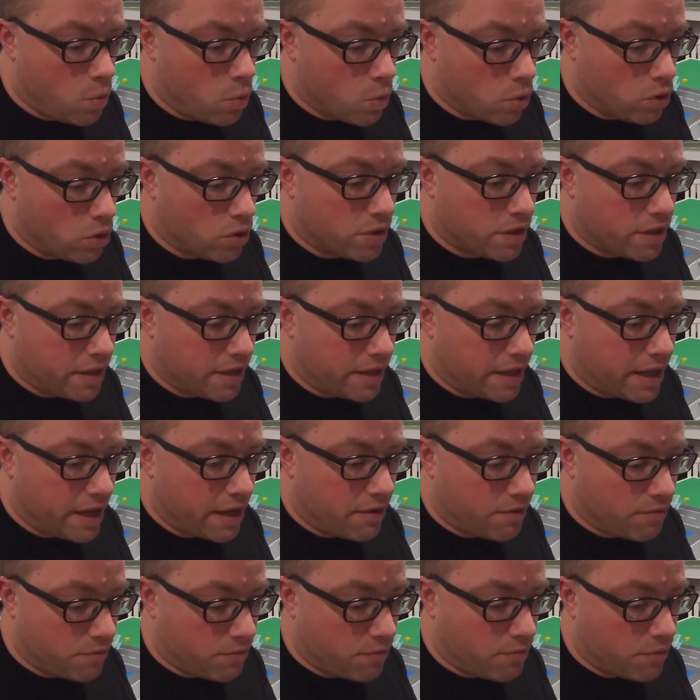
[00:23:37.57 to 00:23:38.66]
we're looking
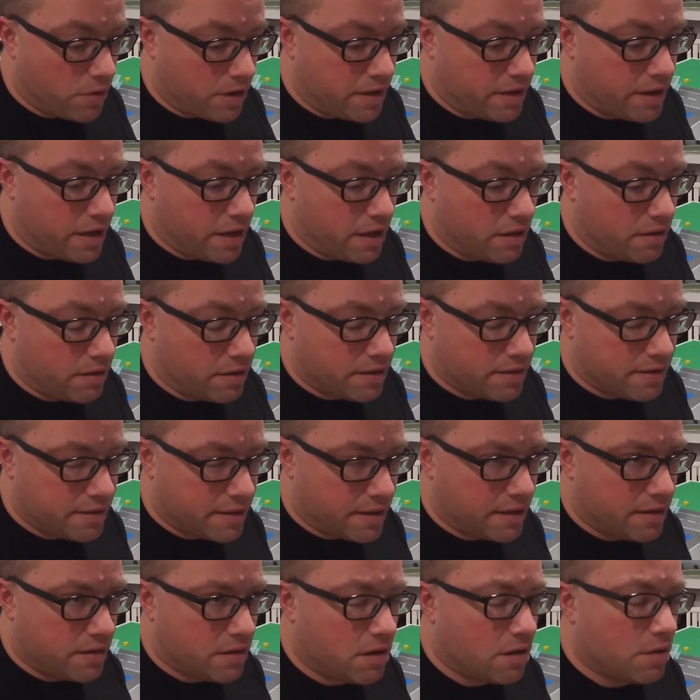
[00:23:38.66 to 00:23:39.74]
at right now, and it's
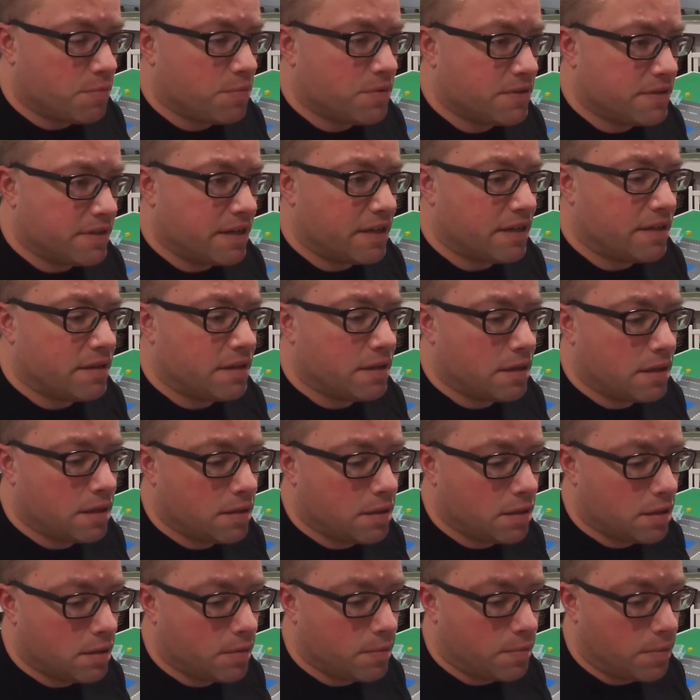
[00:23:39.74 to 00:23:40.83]
not one hundred percent,
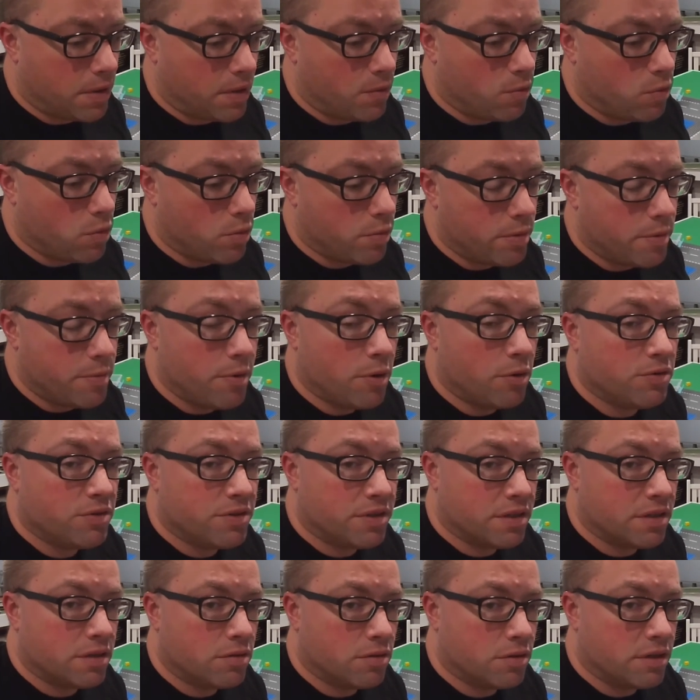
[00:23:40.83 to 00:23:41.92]
but we'll be
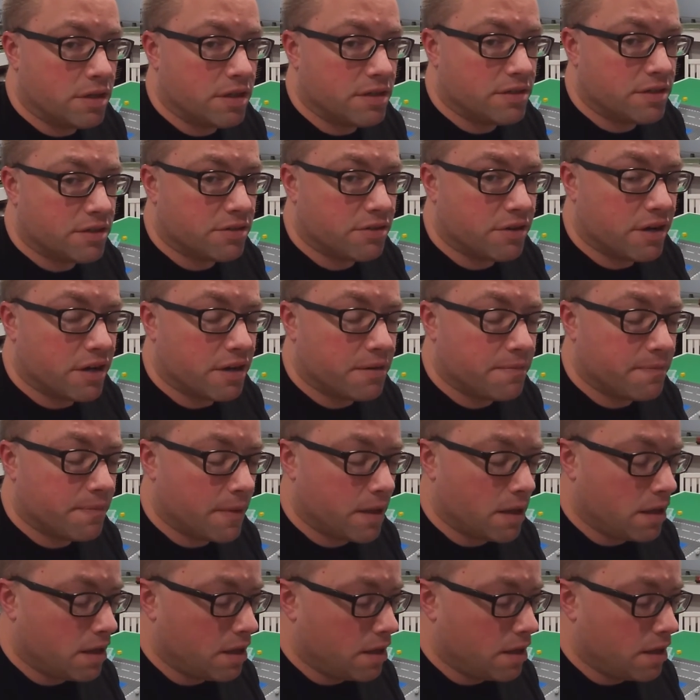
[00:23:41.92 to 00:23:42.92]
posting on Instagram